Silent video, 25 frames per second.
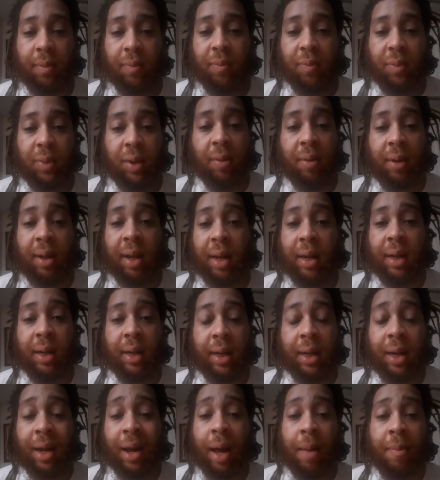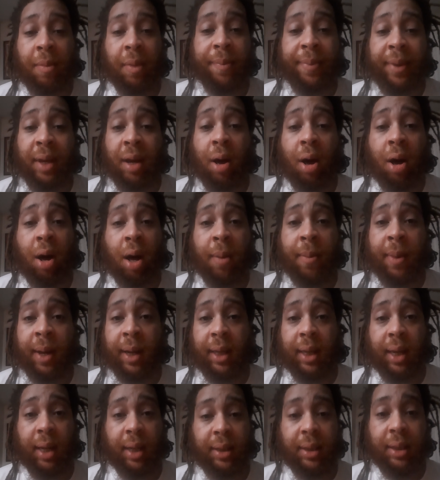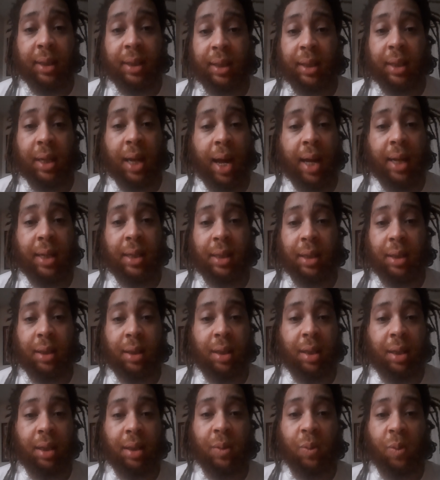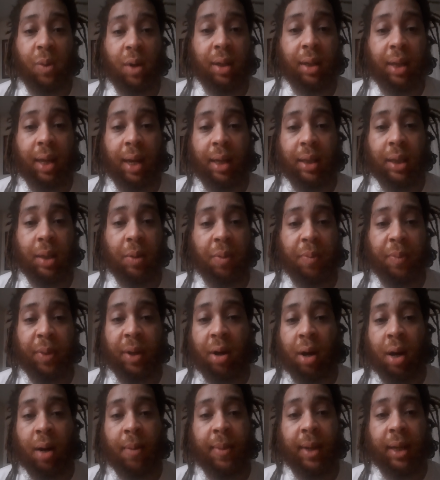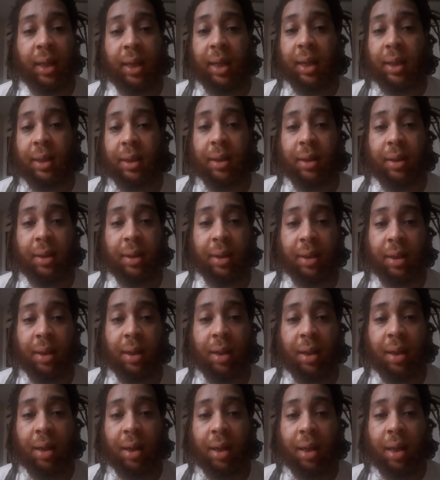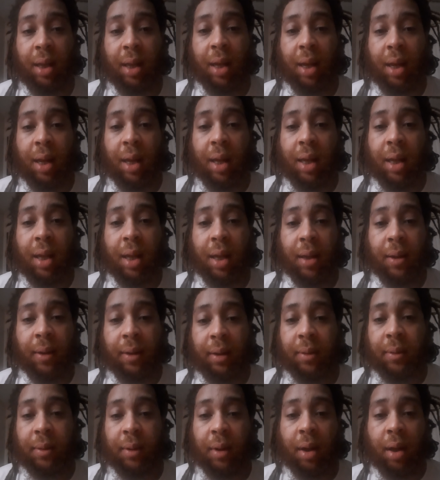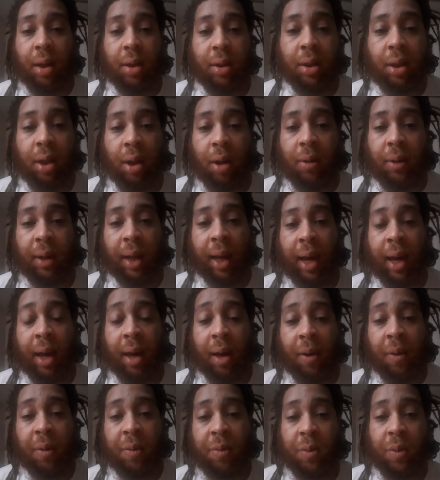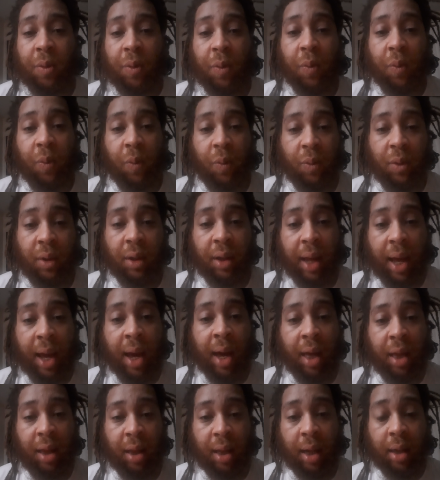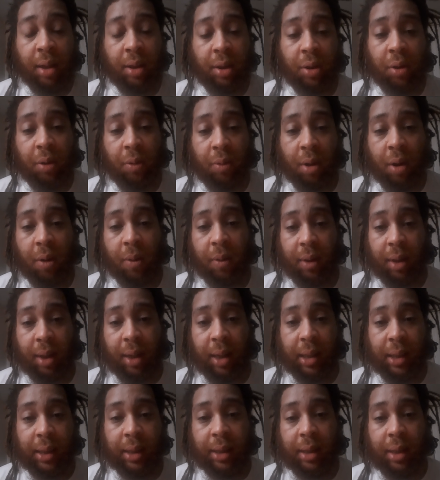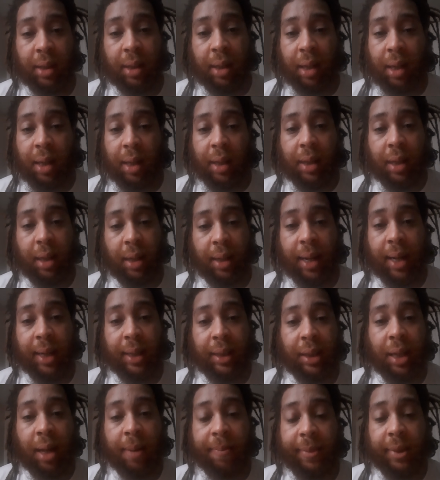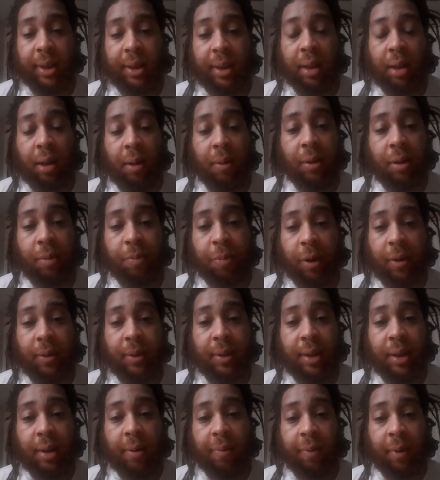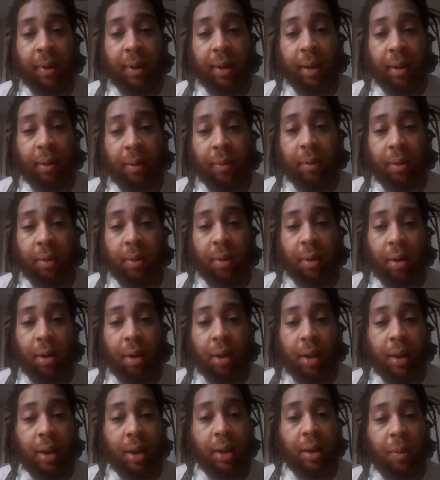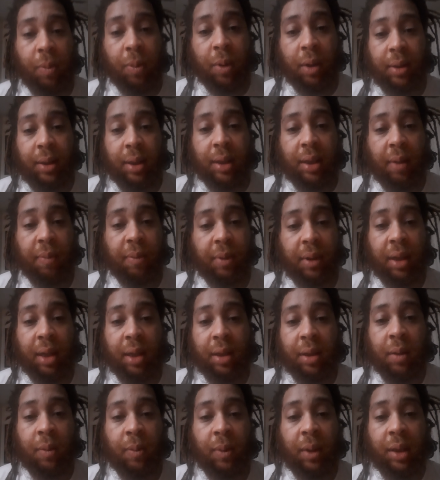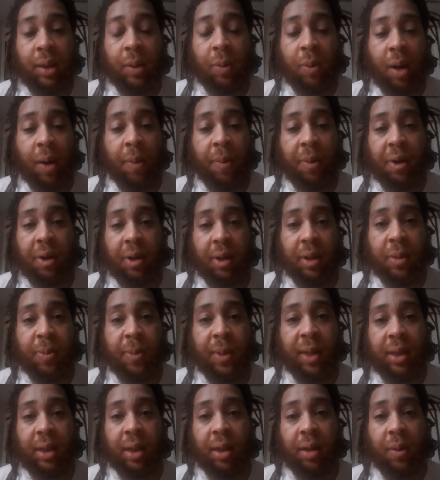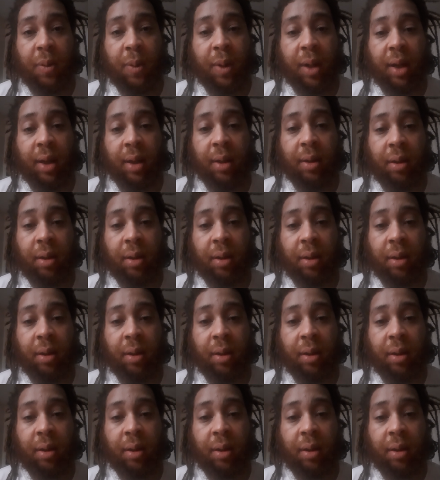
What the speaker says: So at the end of the day, I'm going to beat all my cases. It's not just this one case. I'm going to beat all my cases. So now that you know this, the next step is to deal with the birth certificate. Because the birth certificate is the reason why we're in this mess anyway.